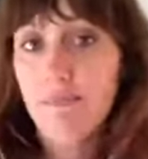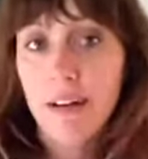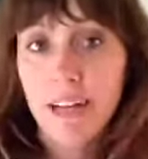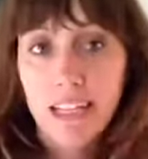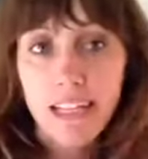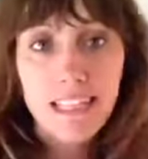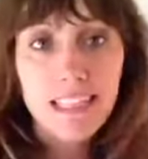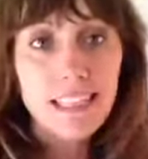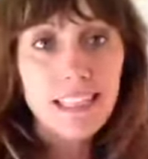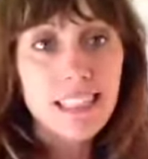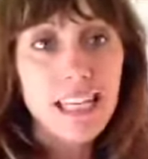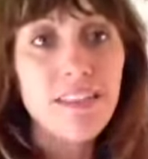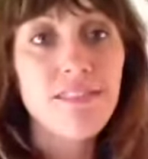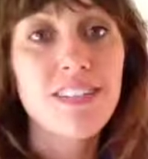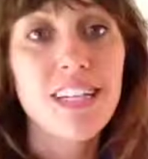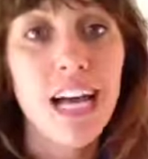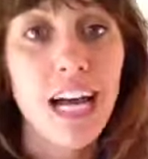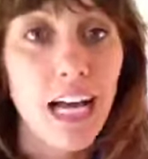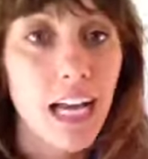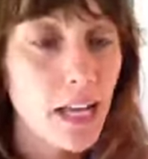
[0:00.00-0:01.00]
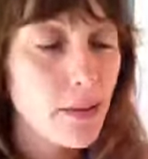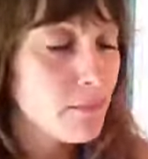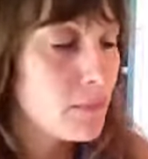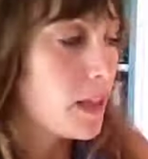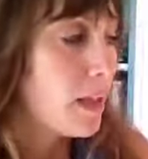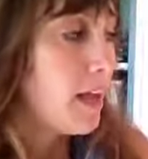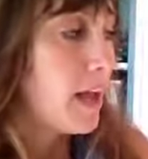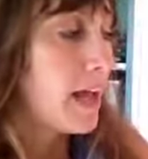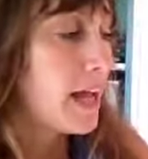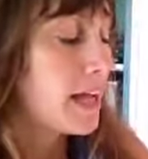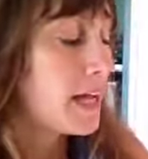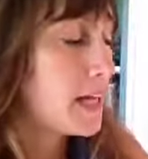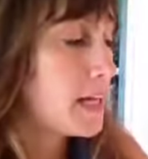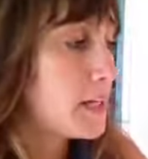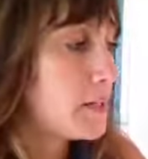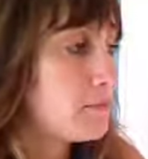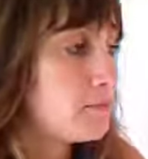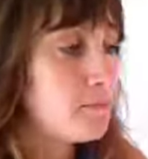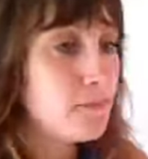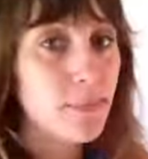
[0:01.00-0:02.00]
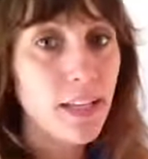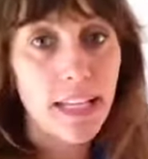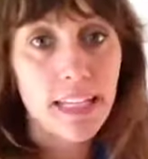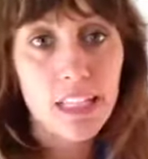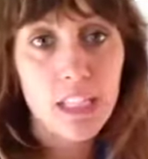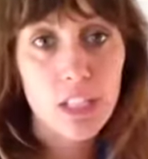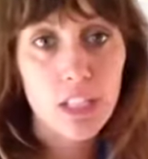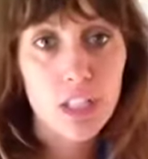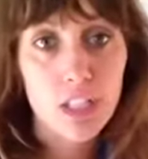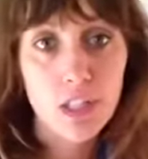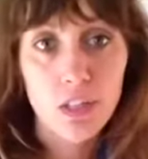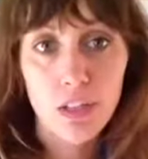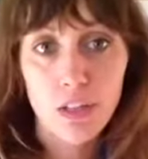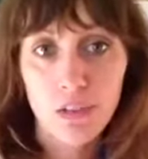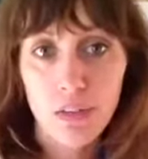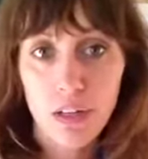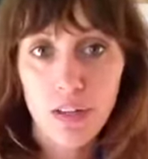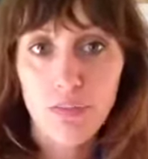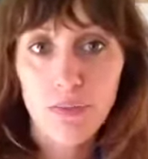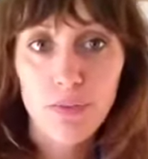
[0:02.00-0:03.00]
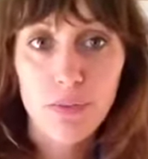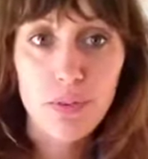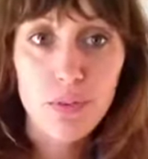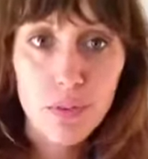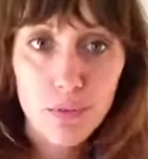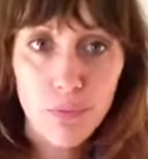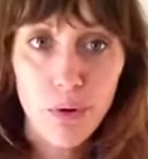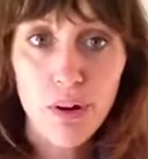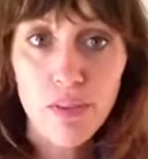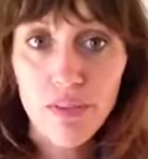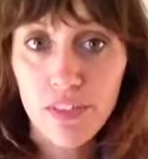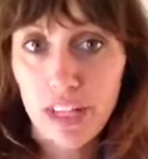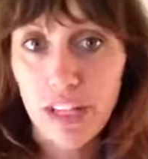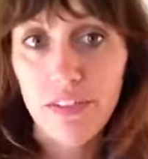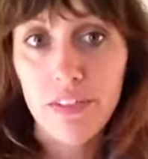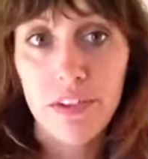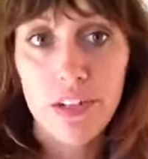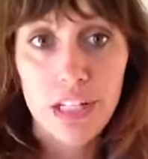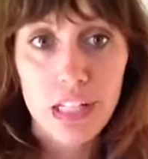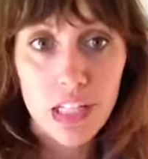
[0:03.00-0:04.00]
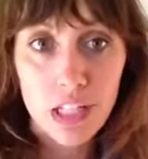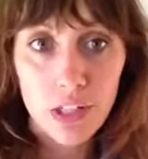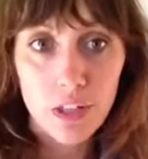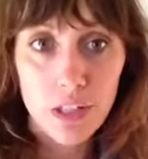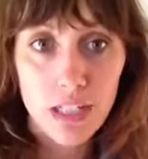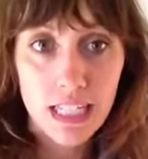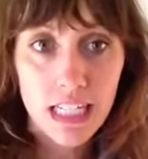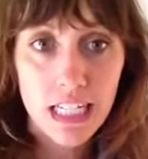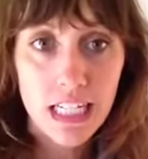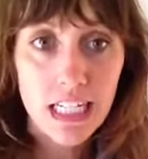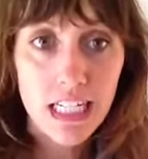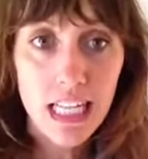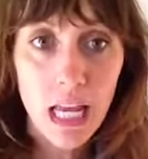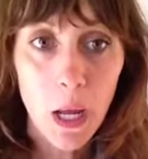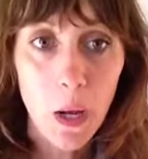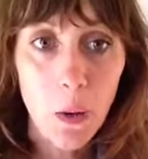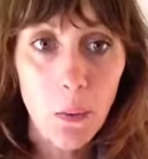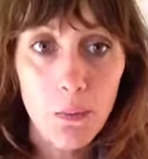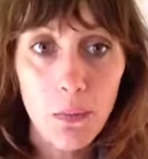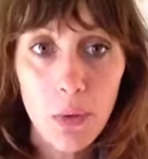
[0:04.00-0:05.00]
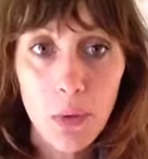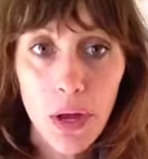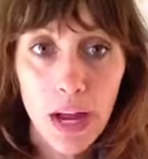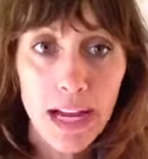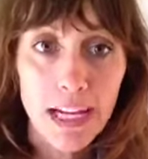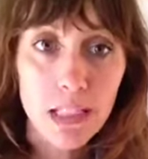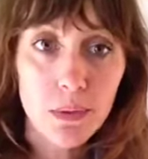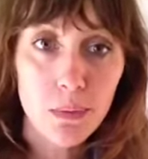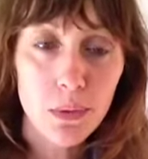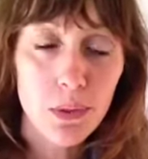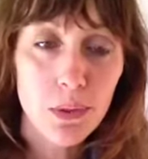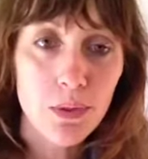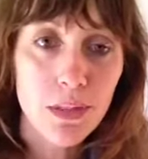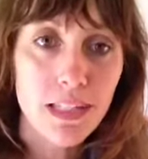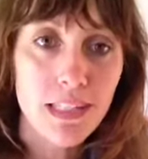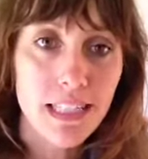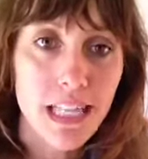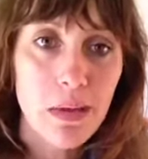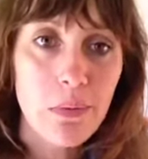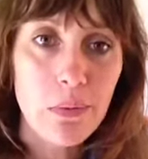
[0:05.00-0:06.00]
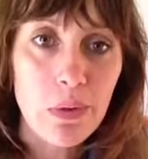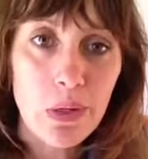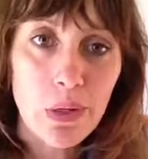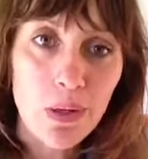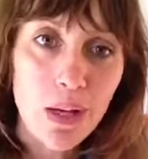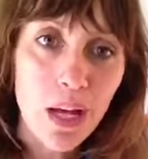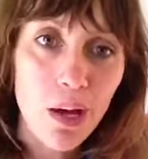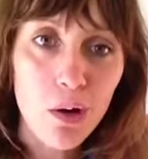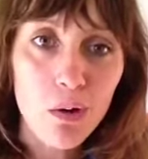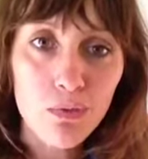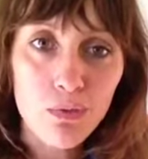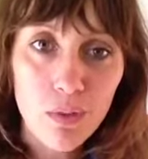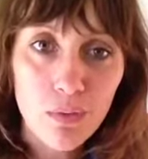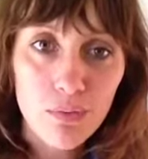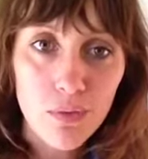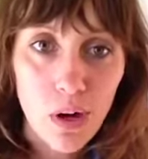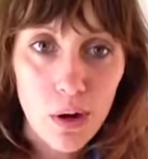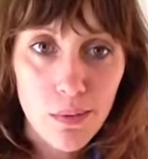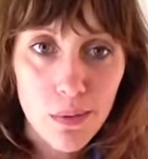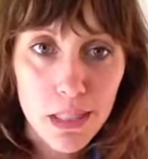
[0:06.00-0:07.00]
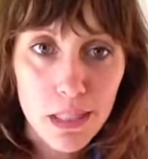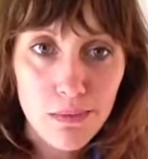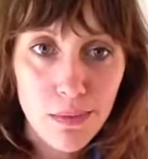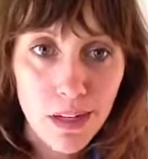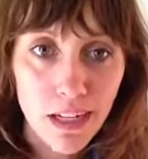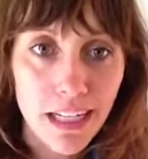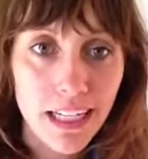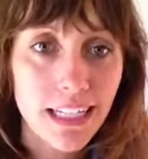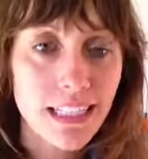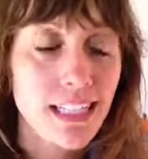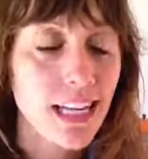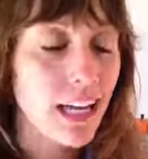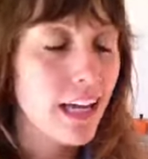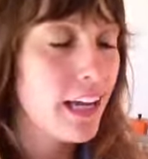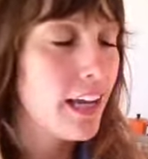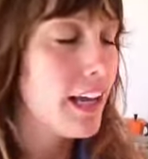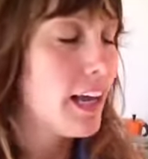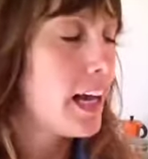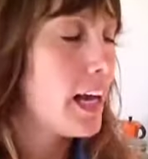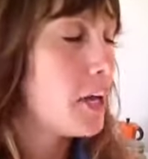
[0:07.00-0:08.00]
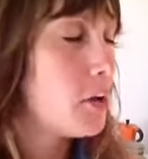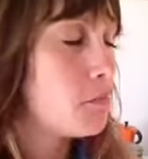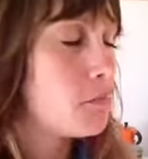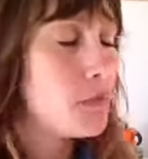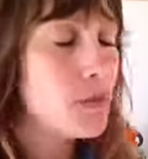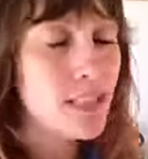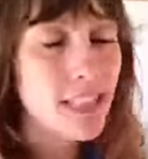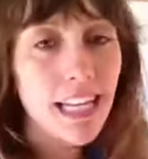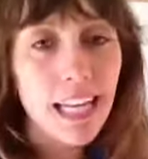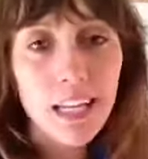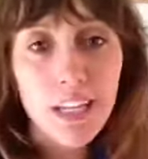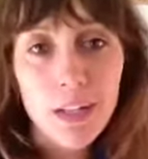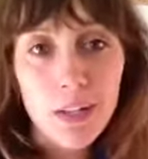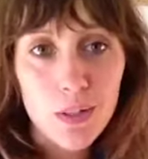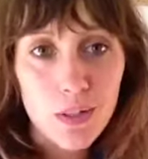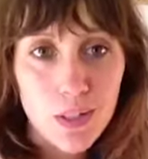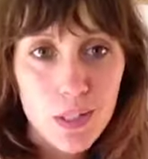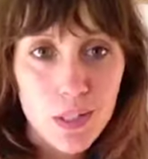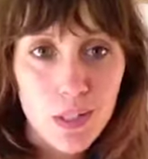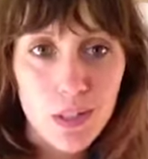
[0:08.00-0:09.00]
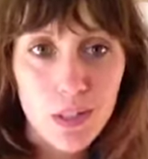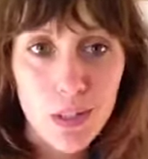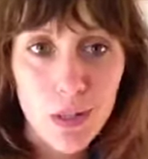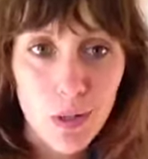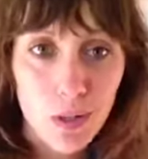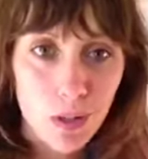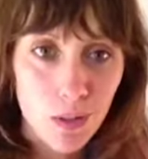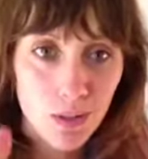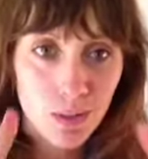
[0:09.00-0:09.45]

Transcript: money, save time, and just infuse more flavor into your dishes. I hope you guys will do the same when you get home from farmers markets. I hope you set your